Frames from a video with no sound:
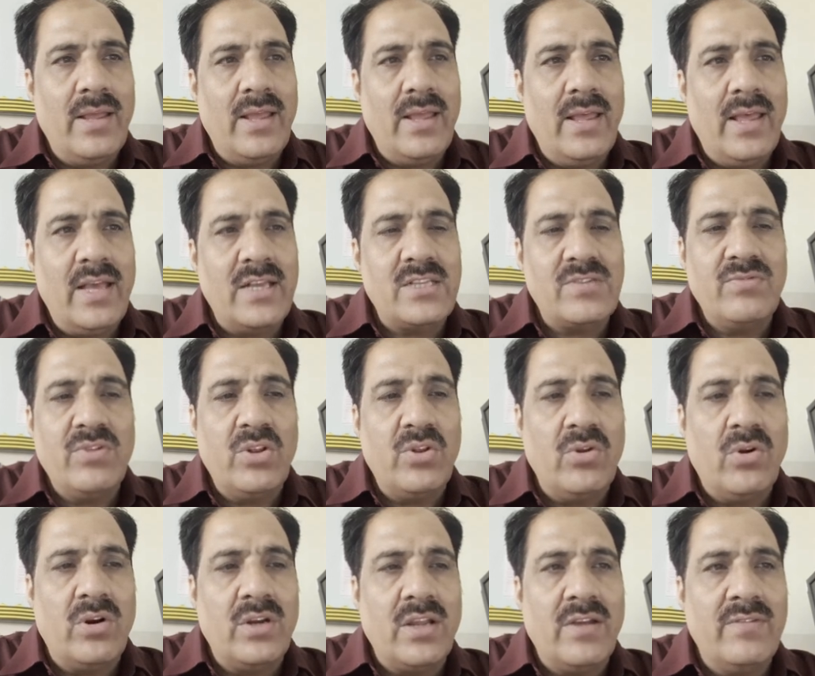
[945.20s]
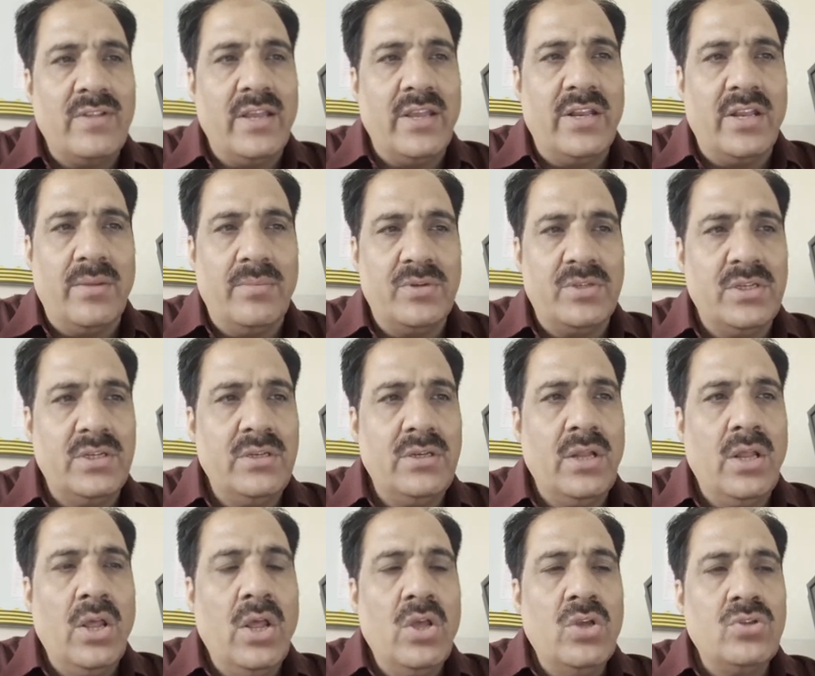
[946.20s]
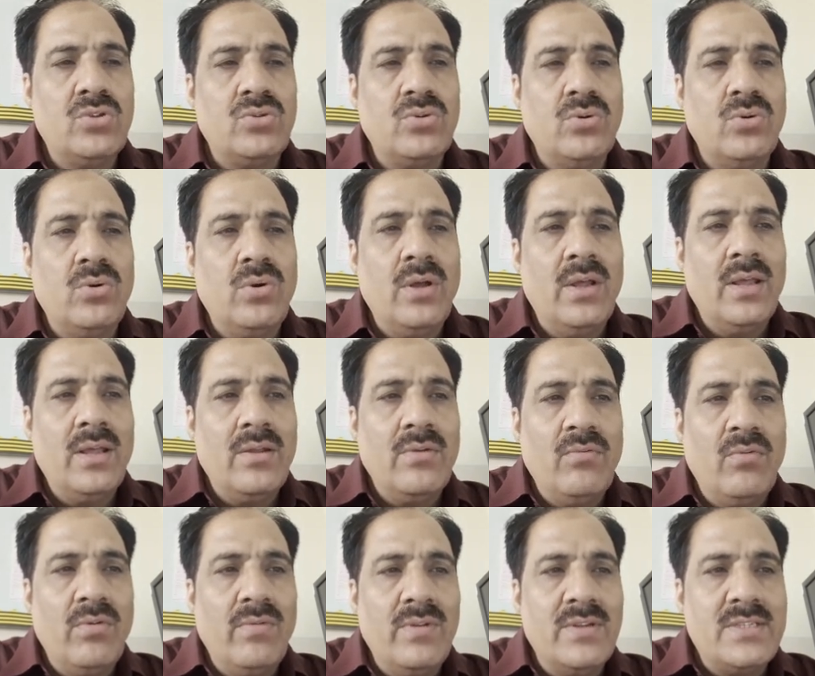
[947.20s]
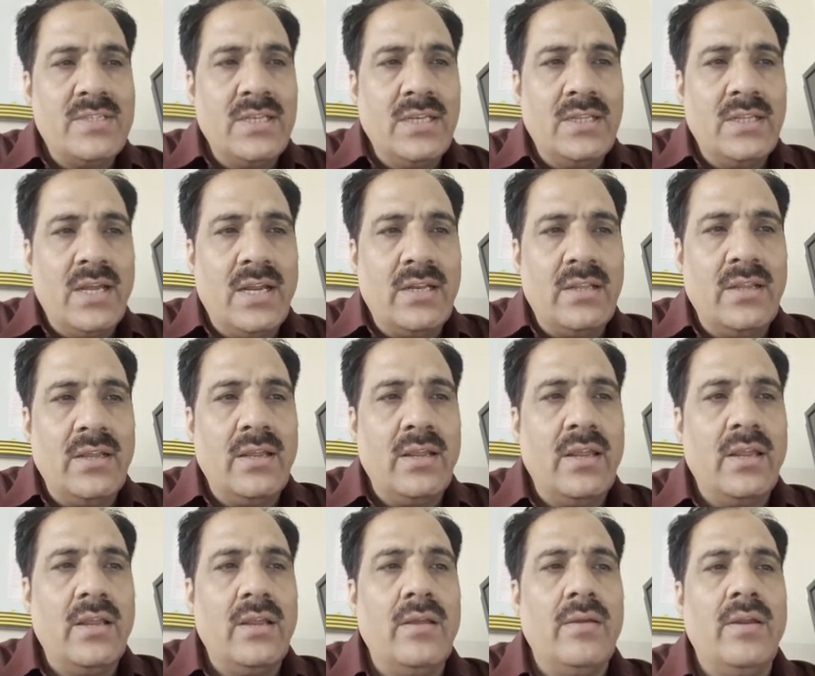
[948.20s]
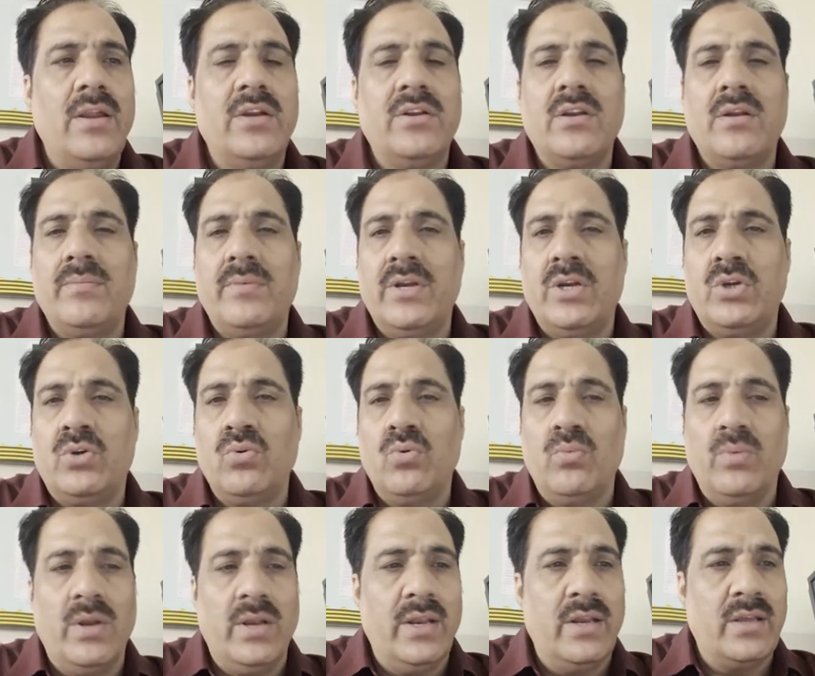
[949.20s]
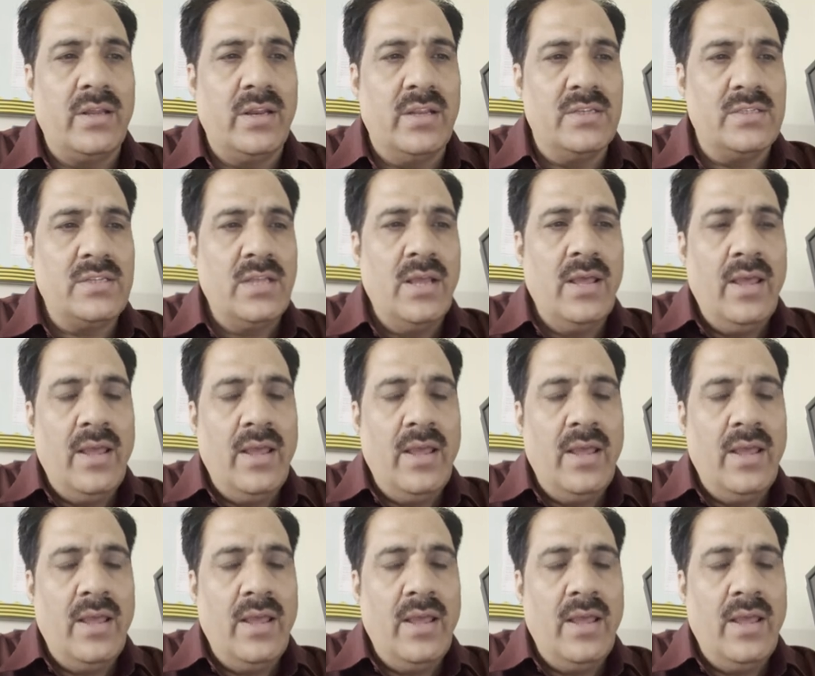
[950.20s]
X will not have the inhibition. So we will see that the intermediate 2 will increase.